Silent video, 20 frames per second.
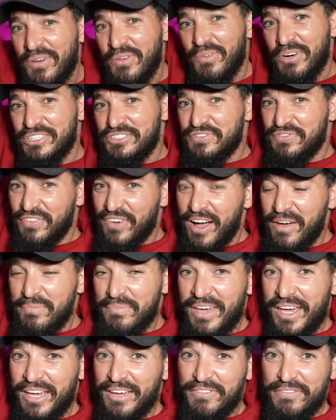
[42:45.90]
was from
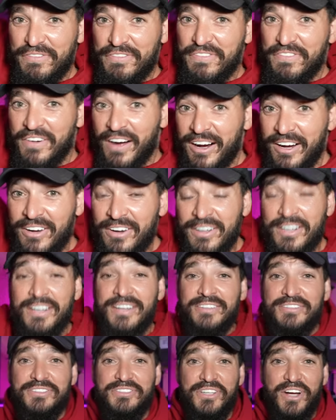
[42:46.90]
me, fucker.
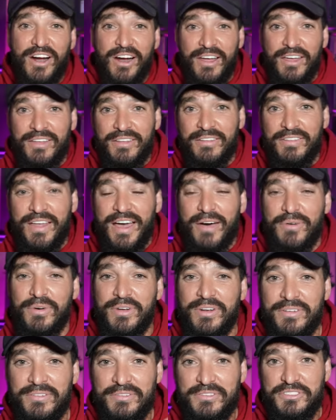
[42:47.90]
Sorry, that
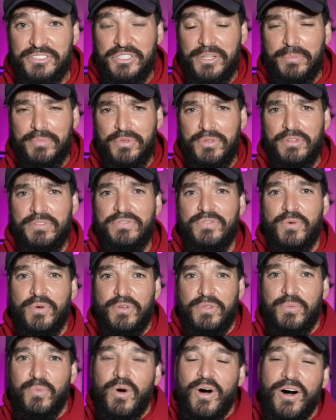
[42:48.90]
one slipped through the
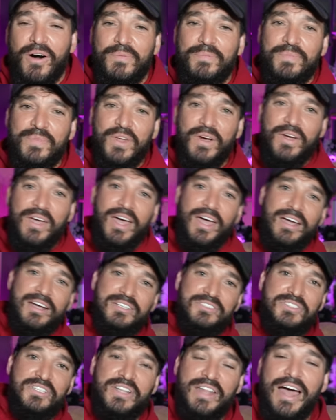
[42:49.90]
fourth wall, okay?
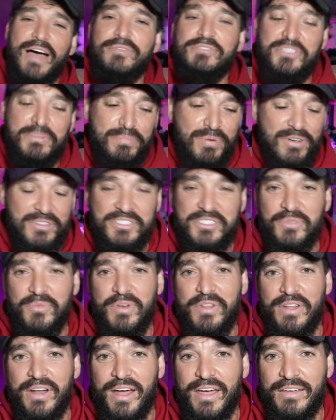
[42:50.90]
Because that was a personal
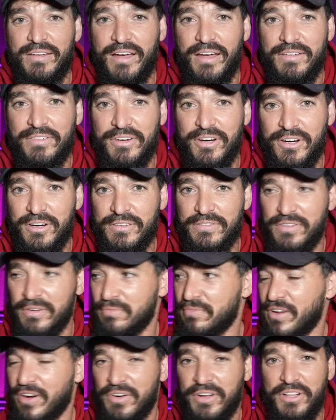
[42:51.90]
one that I heard
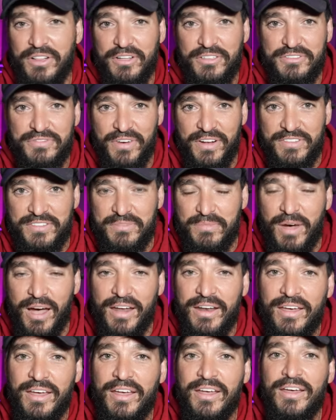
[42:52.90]
from very close friends of
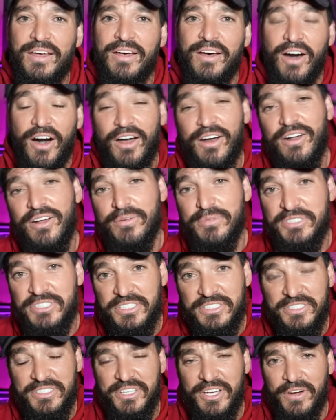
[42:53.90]
mine. Haunted Homies
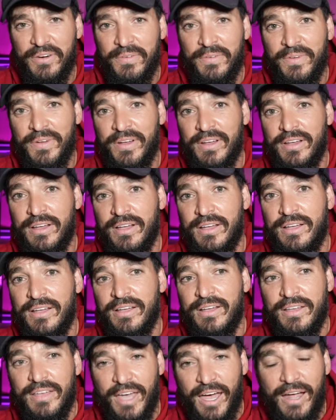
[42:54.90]
Season 2,
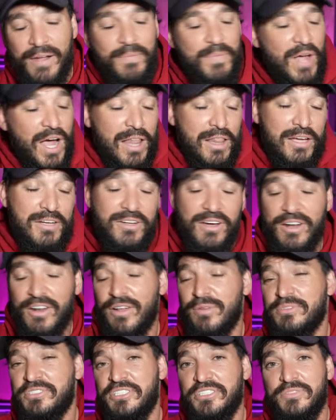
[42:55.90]
okay? I liked
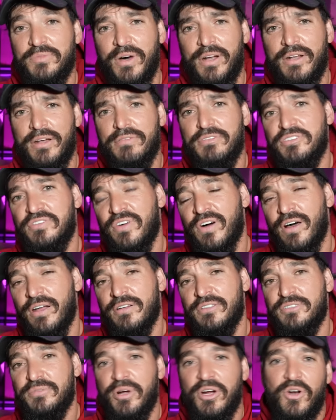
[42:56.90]
Haunted Homies Season 1. It was fun,
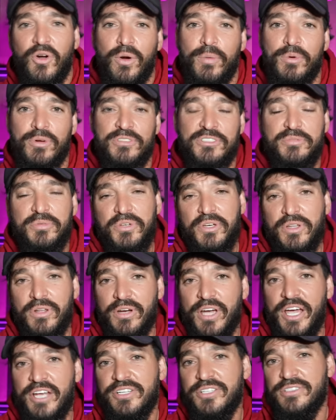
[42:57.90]
it was paranormal, spooky
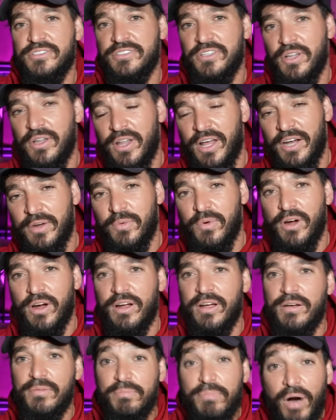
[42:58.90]
locations, a lot of
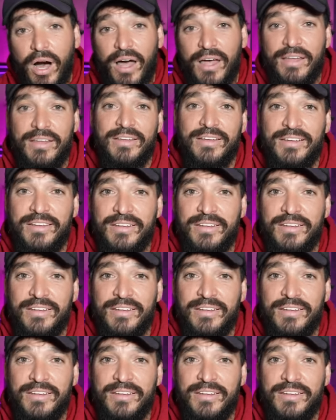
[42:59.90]
work. But